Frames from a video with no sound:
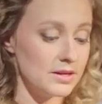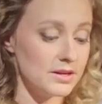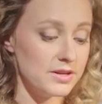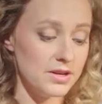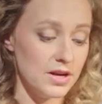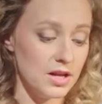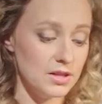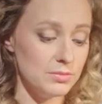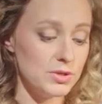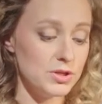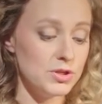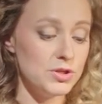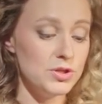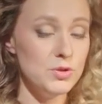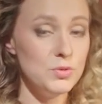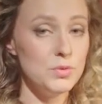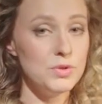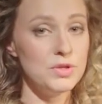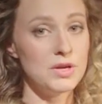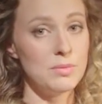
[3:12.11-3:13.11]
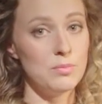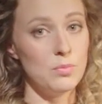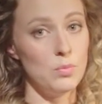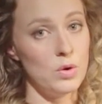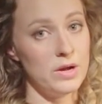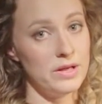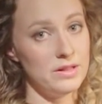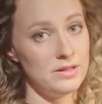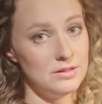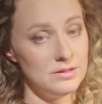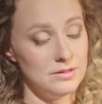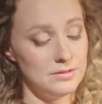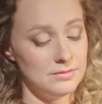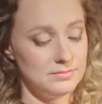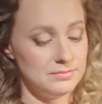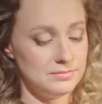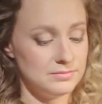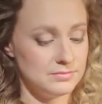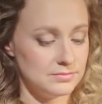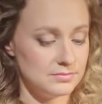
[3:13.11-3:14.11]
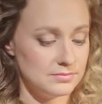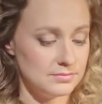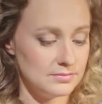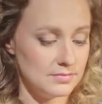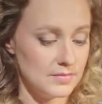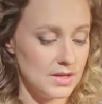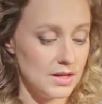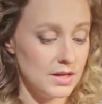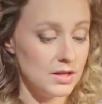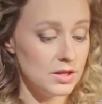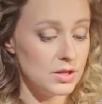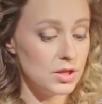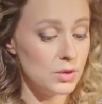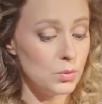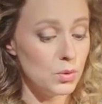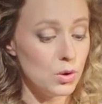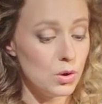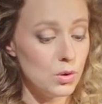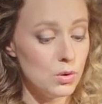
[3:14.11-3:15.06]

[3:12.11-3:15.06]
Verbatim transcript: Hjalmar knew them well. They were